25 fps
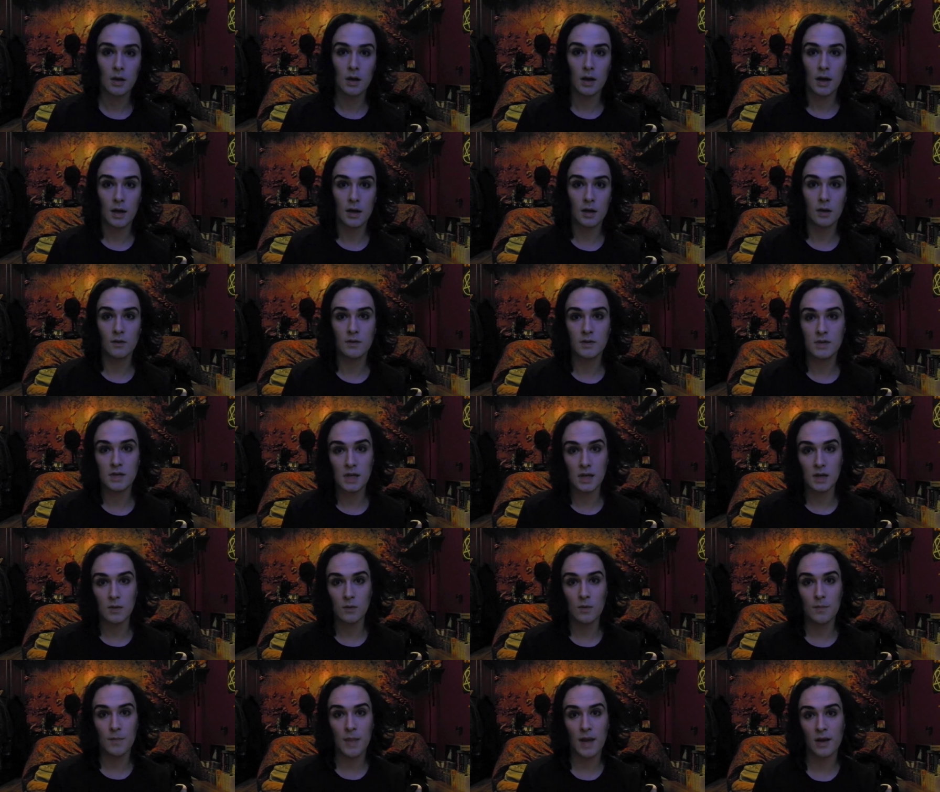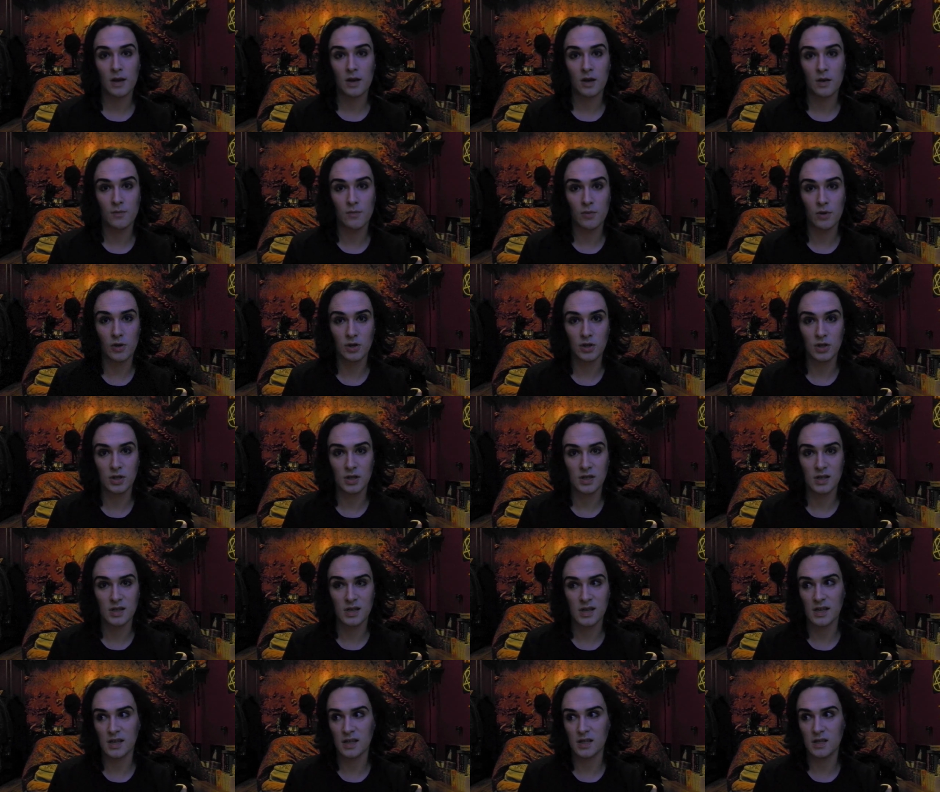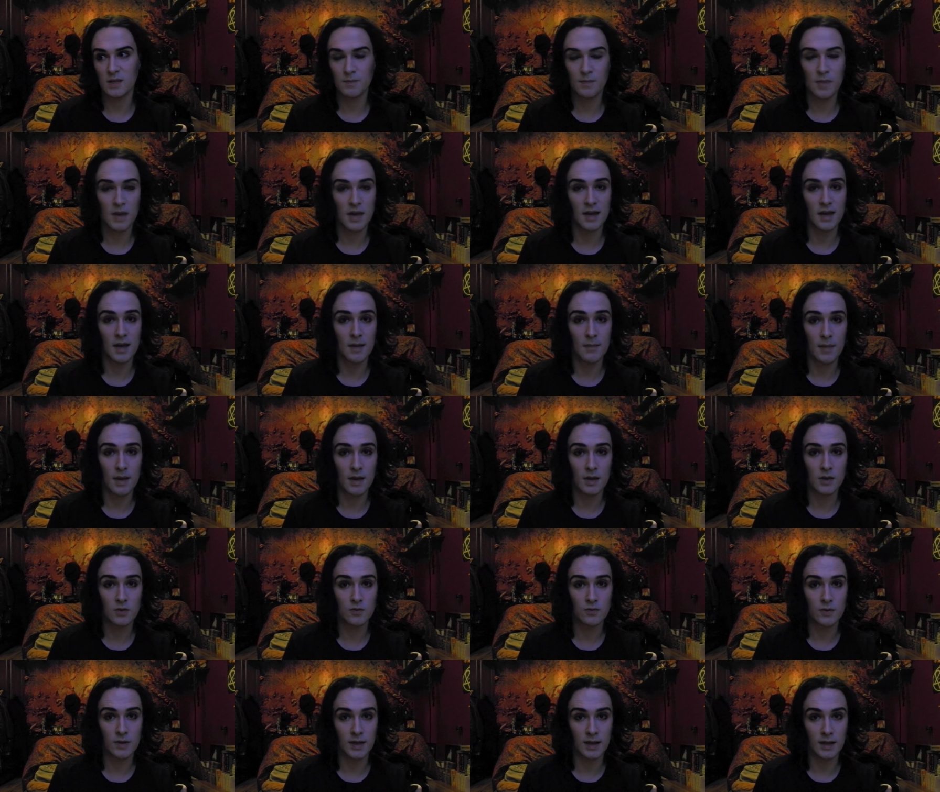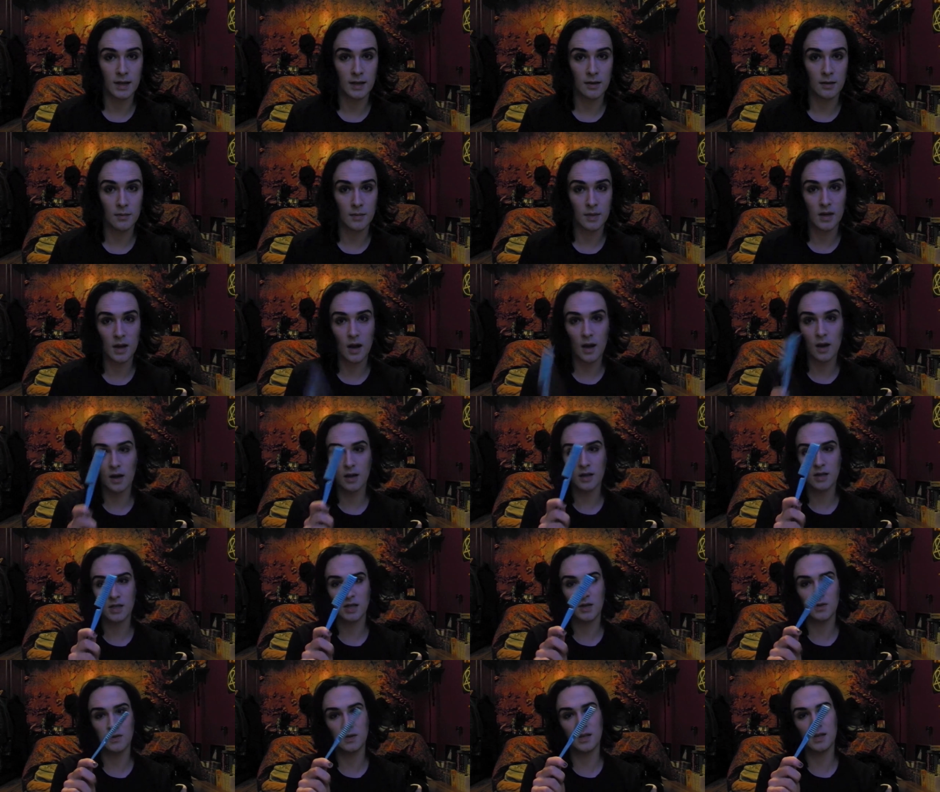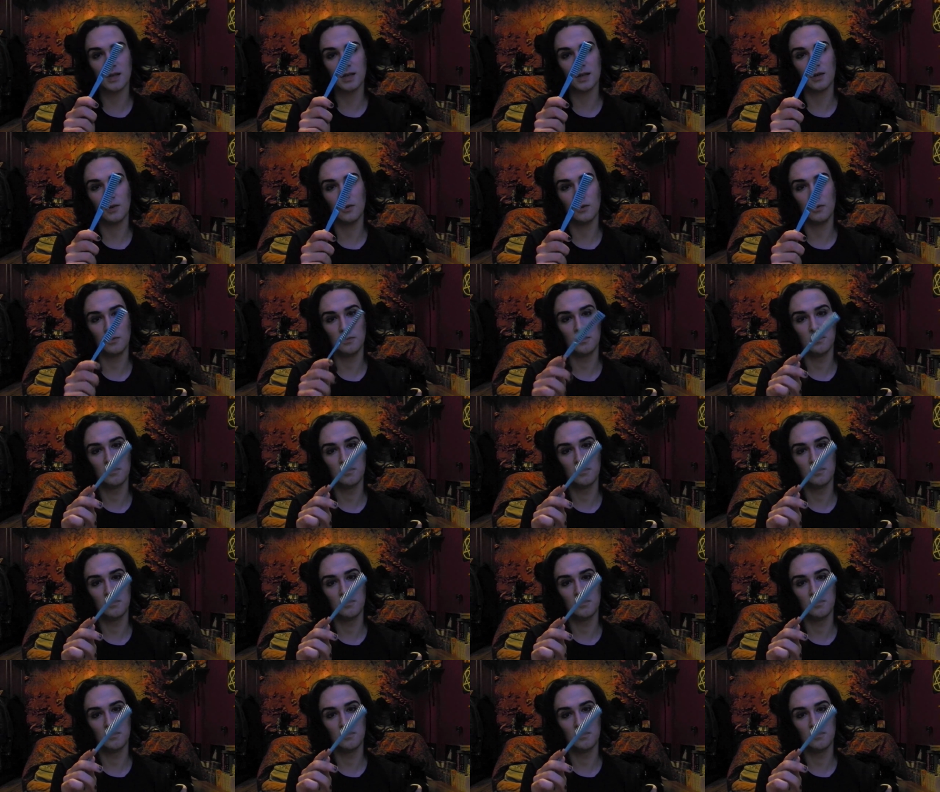And obviously with backcomb brushes, it's pick and mix really. I mean, I like to use this little